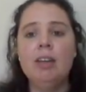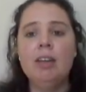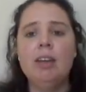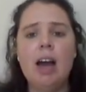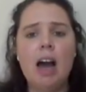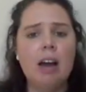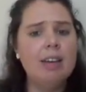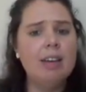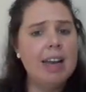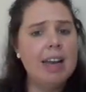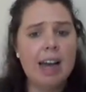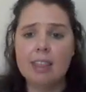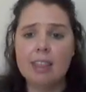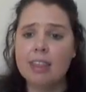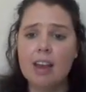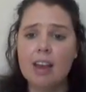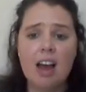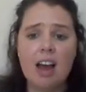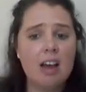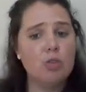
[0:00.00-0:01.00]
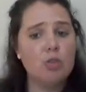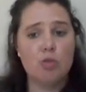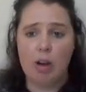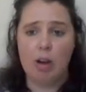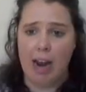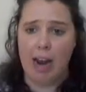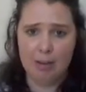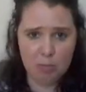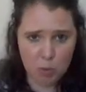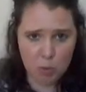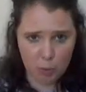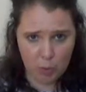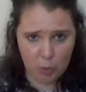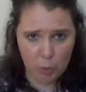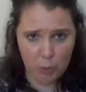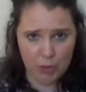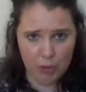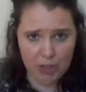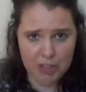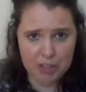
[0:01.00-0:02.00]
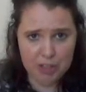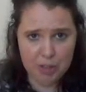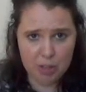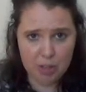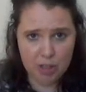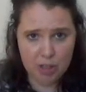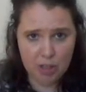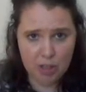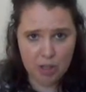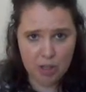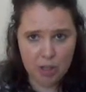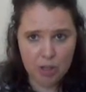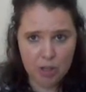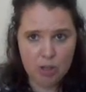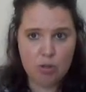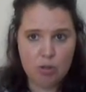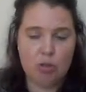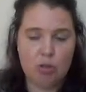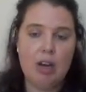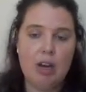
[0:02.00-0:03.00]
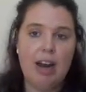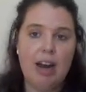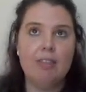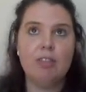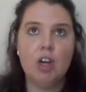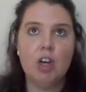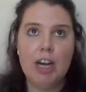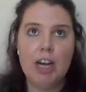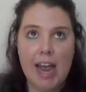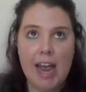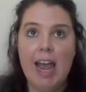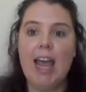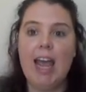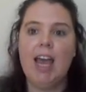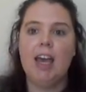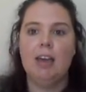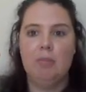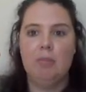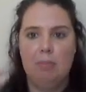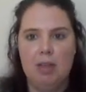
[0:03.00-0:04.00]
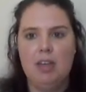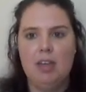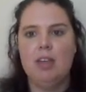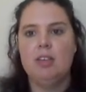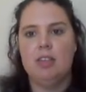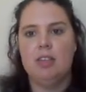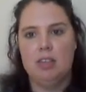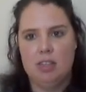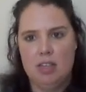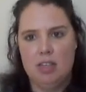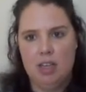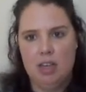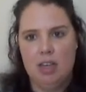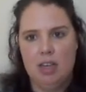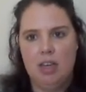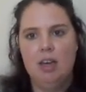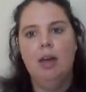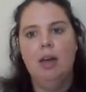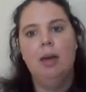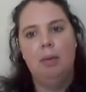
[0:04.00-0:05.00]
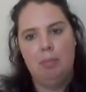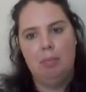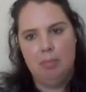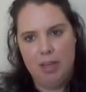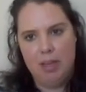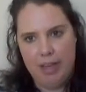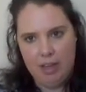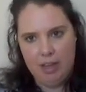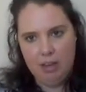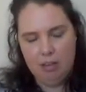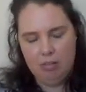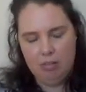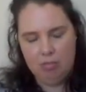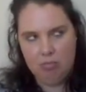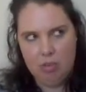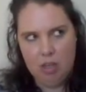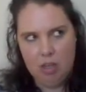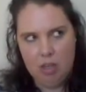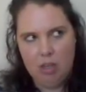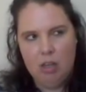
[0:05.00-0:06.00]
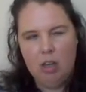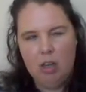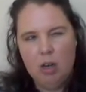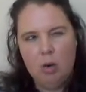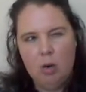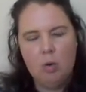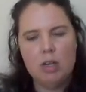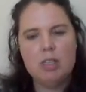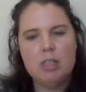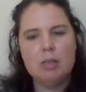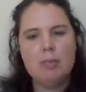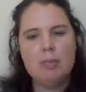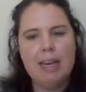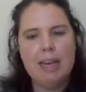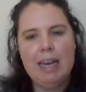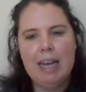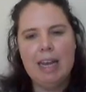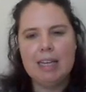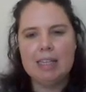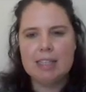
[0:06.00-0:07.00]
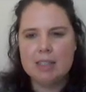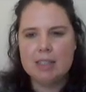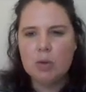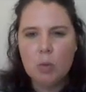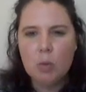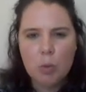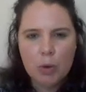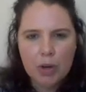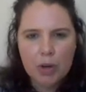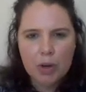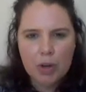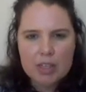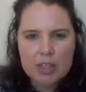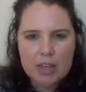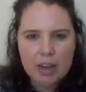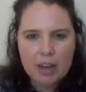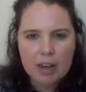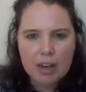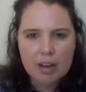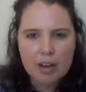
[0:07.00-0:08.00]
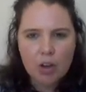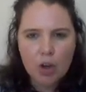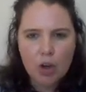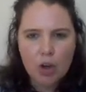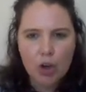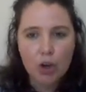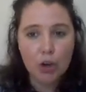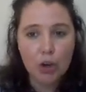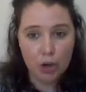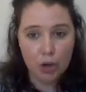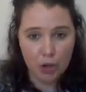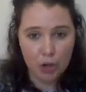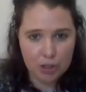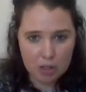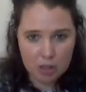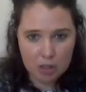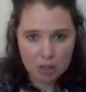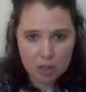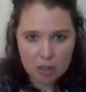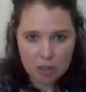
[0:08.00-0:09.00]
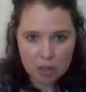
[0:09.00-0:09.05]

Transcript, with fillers: Now nothing else rhymes with words. So now I've got A, B, C, B. What's my next word here? Heard.